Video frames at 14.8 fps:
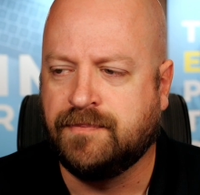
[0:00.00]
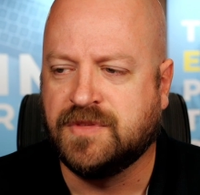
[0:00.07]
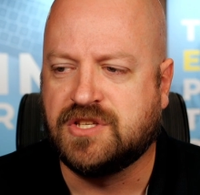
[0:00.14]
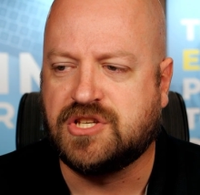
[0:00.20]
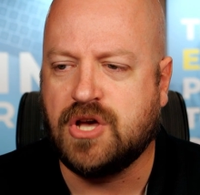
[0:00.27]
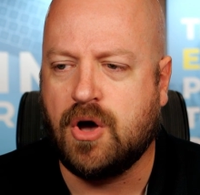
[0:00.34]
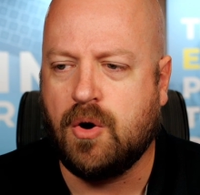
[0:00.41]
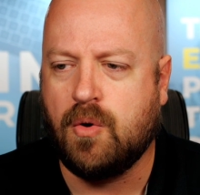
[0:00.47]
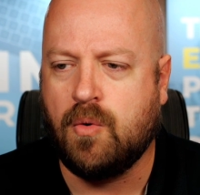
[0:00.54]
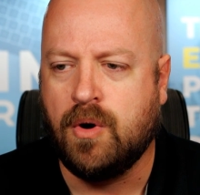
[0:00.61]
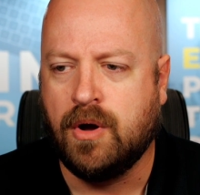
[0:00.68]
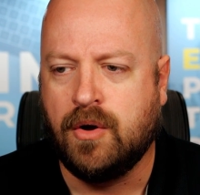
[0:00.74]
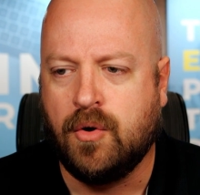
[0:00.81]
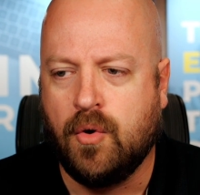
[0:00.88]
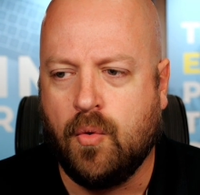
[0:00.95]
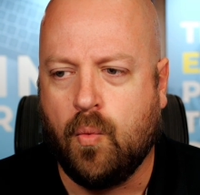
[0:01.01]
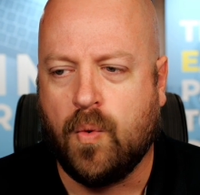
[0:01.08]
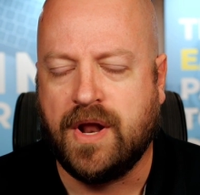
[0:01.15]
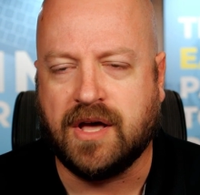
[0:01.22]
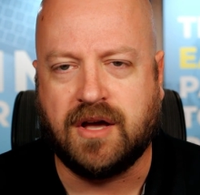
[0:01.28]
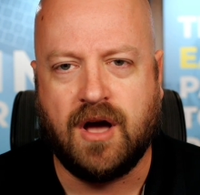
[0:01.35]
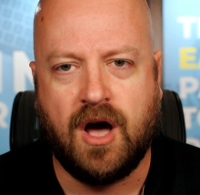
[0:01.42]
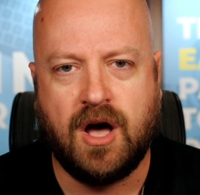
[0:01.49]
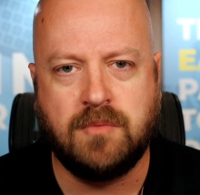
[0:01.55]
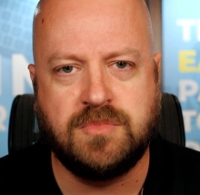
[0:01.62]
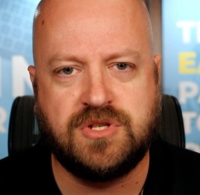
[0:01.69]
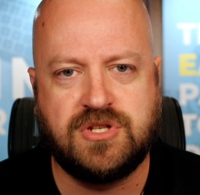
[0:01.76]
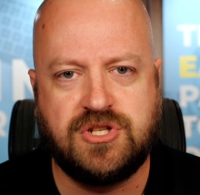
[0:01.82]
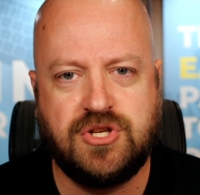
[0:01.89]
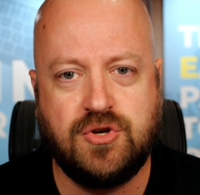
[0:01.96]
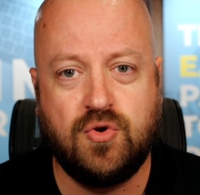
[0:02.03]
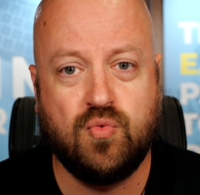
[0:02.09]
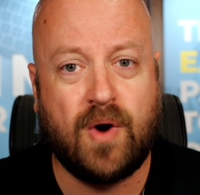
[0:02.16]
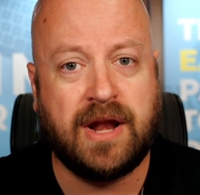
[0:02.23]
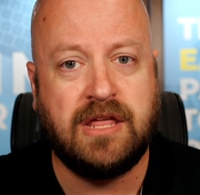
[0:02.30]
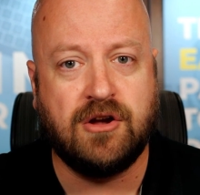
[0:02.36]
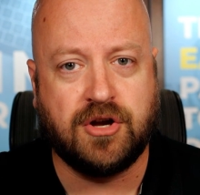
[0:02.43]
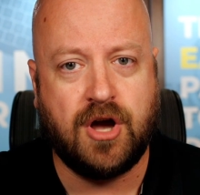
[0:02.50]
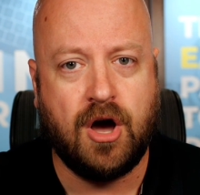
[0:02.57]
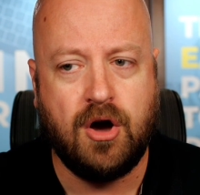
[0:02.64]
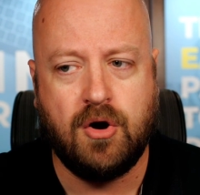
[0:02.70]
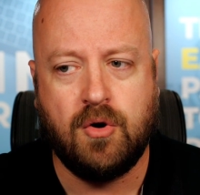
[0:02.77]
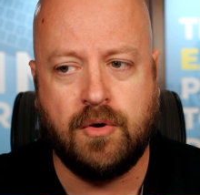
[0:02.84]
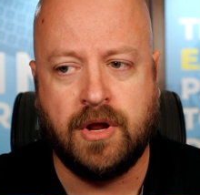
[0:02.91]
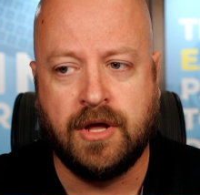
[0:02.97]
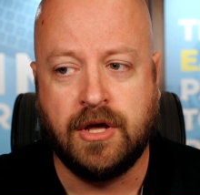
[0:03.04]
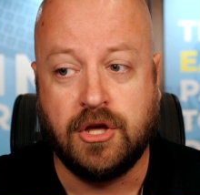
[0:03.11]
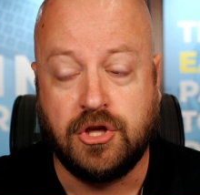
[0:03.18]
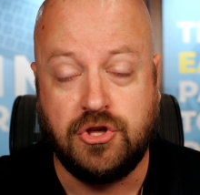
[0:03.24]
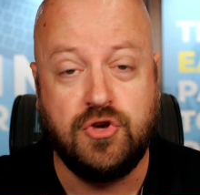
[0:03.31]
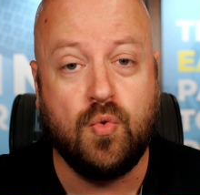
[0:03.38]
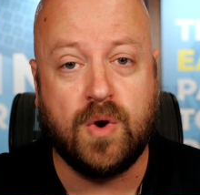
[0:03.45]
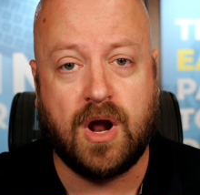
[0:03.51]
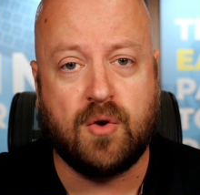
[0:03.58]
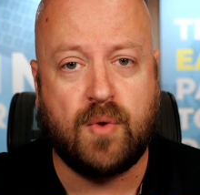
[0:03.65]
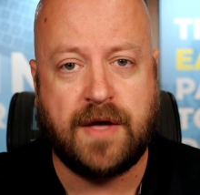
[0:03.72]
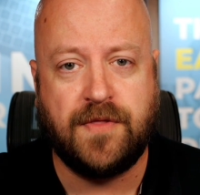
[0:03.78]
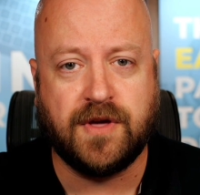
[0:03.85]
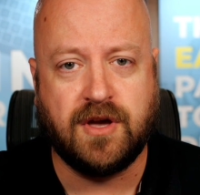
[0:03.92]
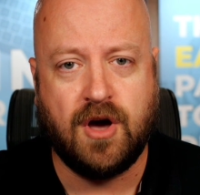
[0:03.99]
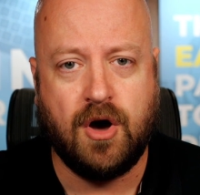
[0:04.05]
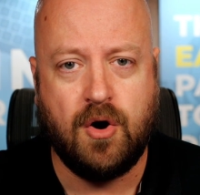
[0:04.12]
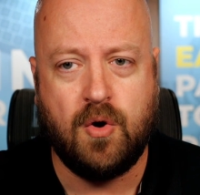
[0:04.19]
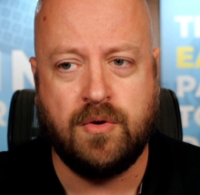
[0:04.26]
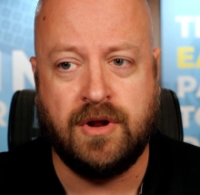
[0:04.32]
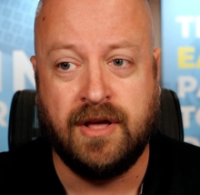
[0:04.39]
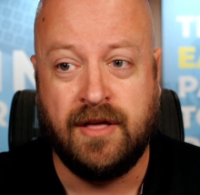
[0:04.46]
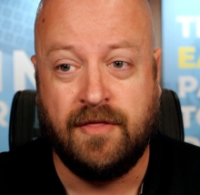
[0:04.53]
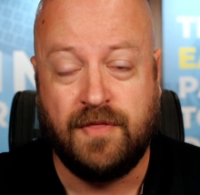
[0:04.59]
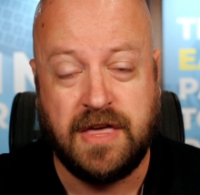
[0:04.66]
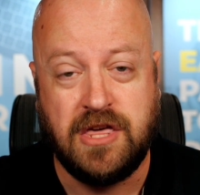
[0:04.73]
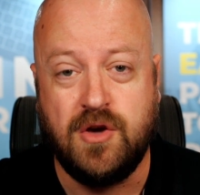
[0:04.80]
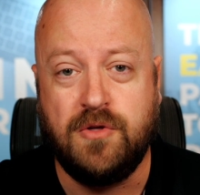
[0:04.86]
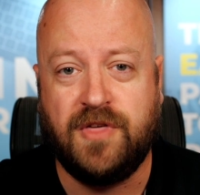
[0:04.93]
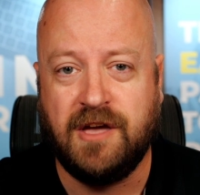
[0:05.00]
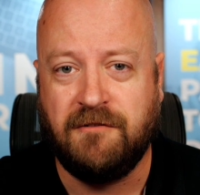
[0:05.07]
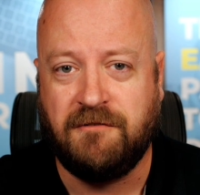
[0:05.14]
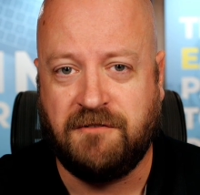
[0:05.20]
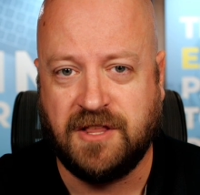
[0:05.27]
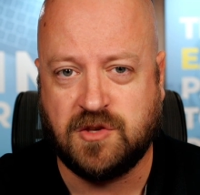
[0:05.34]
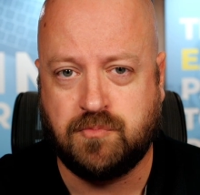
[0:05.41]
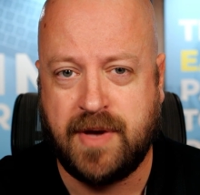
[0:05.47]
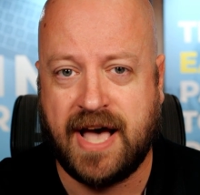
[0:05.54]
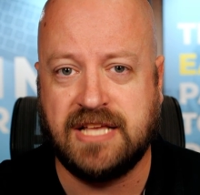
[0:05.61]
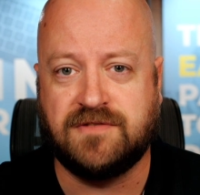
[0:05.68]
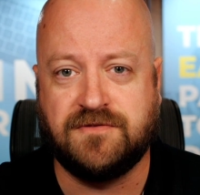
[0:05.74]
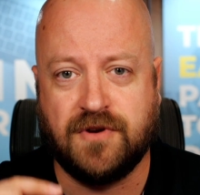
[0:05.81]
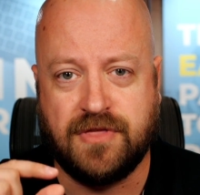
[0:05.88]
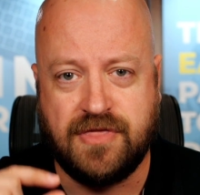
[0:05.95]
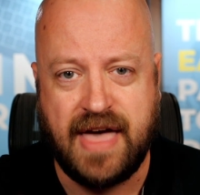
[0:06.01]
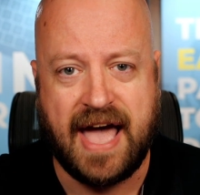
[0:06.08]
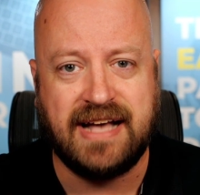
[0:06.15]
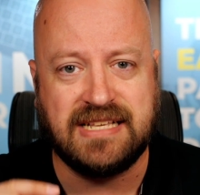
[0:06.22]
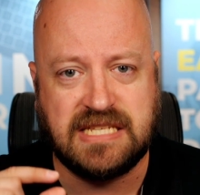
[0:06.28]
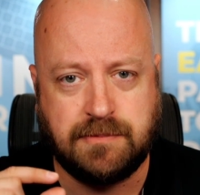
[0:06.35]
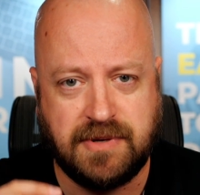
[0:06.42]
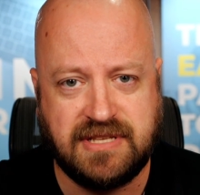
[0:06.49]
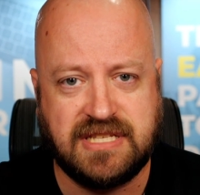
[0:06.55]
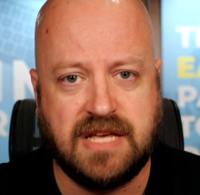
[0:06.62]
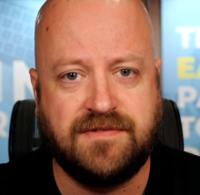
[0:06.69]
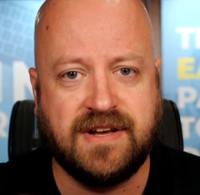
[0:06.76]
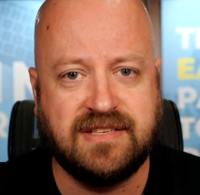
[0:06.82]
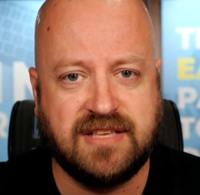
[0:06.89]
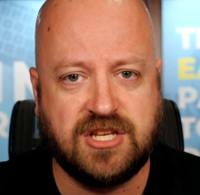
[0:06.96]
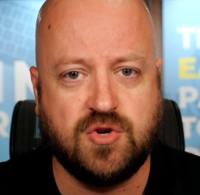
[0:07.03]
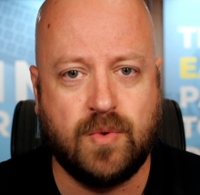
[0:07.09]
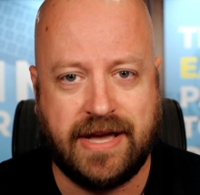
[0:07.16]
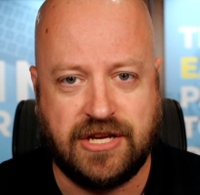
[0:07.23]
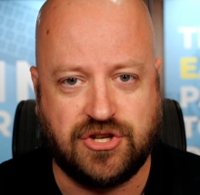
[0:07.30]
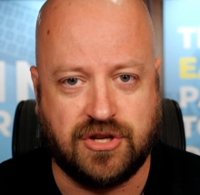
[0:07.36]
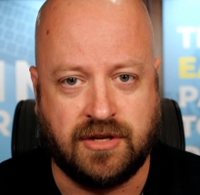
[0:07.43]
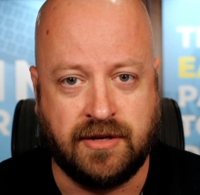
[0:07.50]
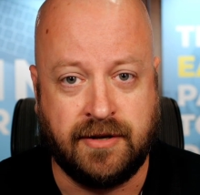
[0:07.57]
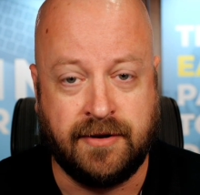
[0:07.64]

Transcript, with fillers: So when it comes to writing your code, you want to write the code that you think fits best for that specific situation.